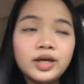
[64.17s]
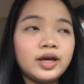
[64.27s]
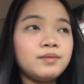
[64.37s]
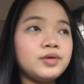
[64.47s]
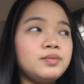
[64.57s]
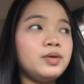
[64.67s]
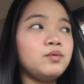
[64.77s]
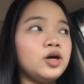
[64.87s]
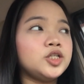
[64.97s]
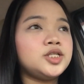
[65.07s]
Like, I'm gonna be
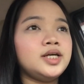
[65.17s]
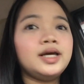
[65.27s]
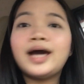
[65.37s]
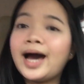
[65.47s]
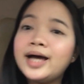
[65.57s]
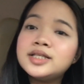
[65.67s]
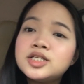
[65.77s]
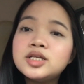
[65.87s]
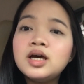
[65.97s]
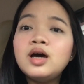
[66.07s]
watching
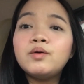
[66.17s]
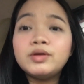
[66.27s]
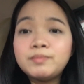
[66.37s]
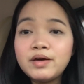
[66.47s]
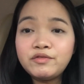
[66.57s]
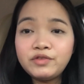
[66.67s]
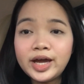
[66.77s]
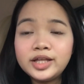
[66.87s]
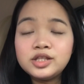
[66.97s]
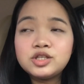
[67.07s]
Cats with my
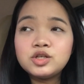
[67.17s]
friend,